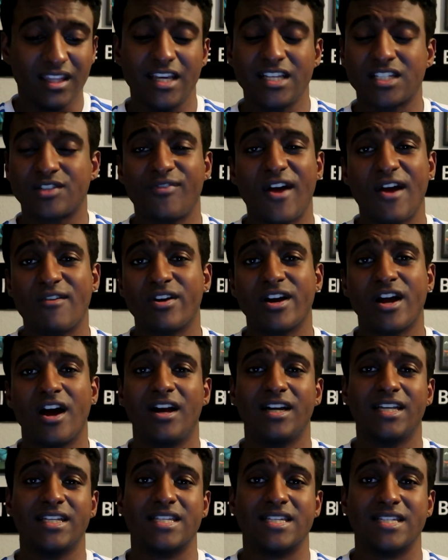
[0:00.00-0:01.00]
It's very
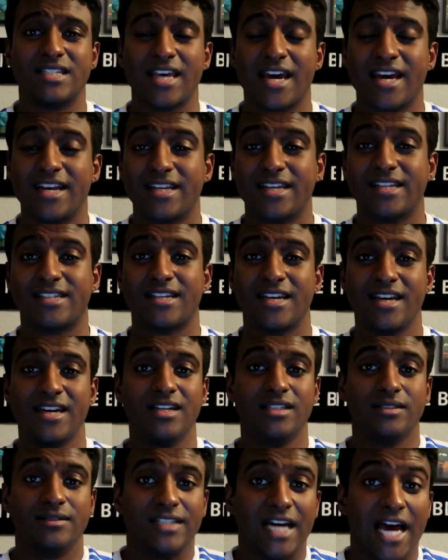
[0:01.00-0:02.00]
early to say this.
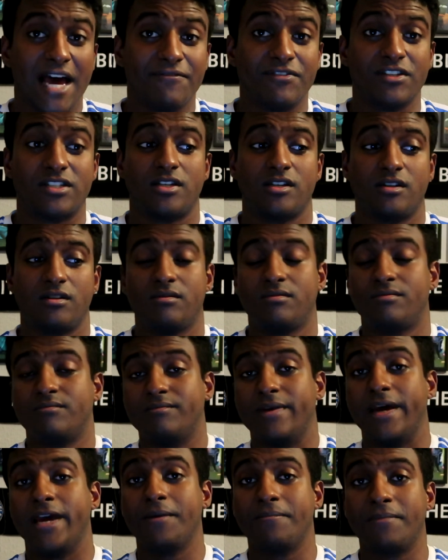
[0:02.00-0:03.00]
Everton,
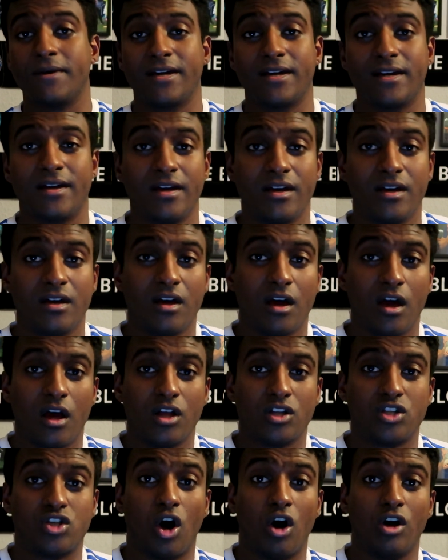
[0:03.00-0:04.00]
maybe.
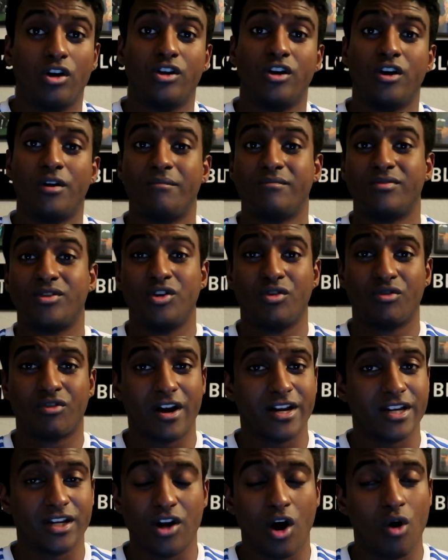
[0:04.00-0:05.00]
Tottenham, you
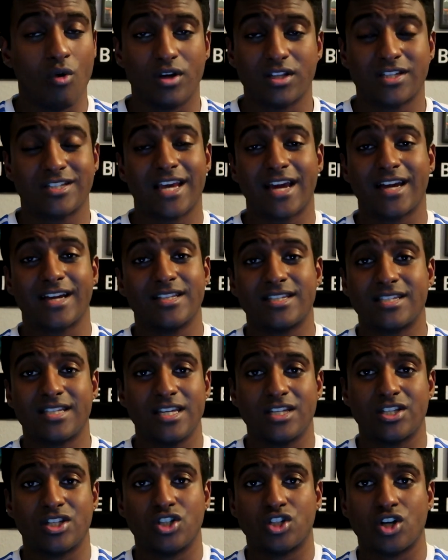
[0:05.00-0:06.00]
already know what second
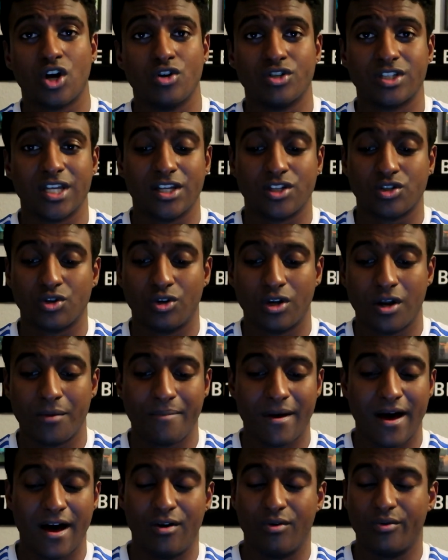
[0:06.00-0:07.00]
season Jose is all
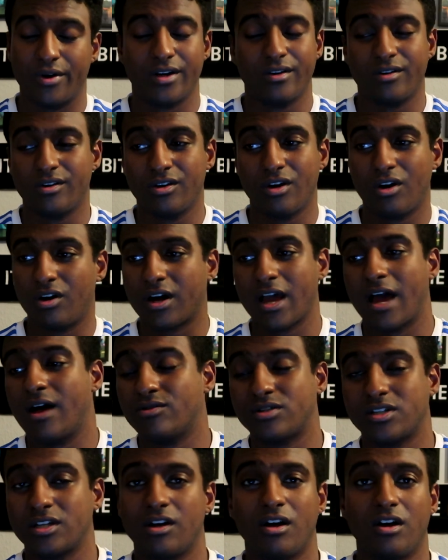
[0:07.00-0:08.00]
about. We're not
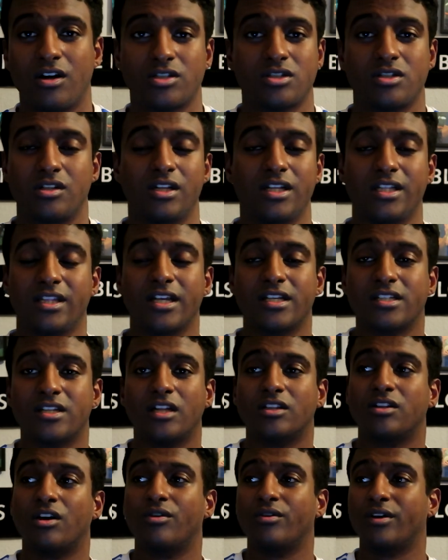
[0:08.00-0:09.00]
counting Arsenal in this,
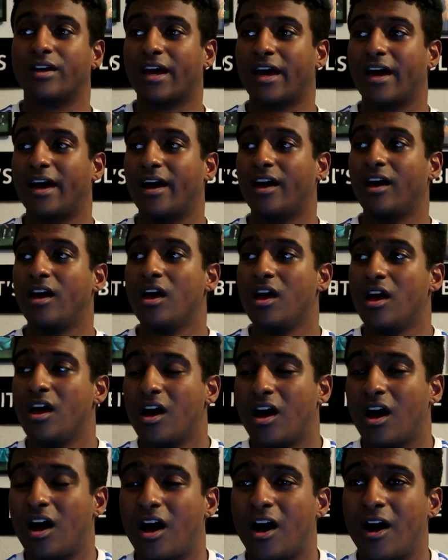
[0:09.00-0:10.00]
I don't care.
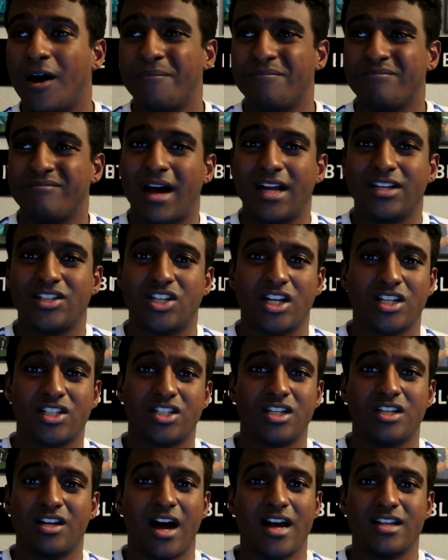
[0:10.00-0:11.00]

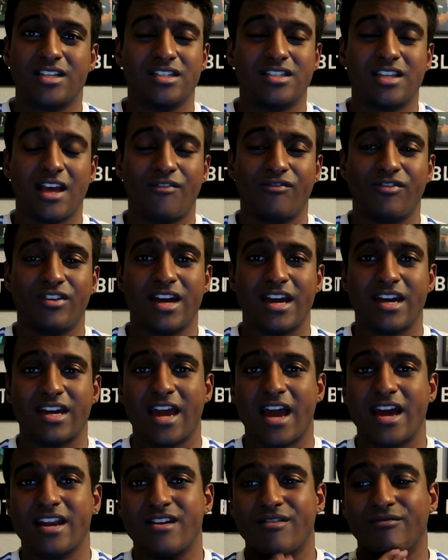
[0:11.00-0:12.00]
Manchester United definitely ain't
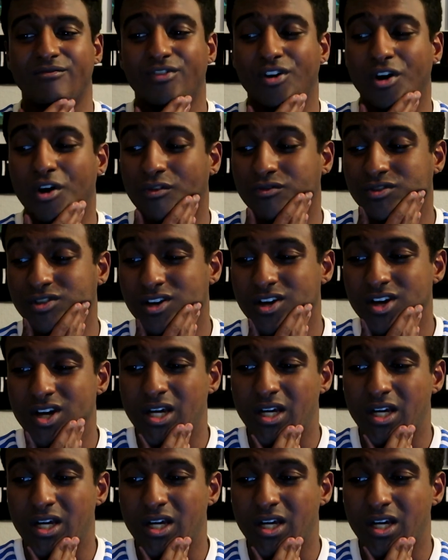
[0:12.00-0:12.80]
getting involved.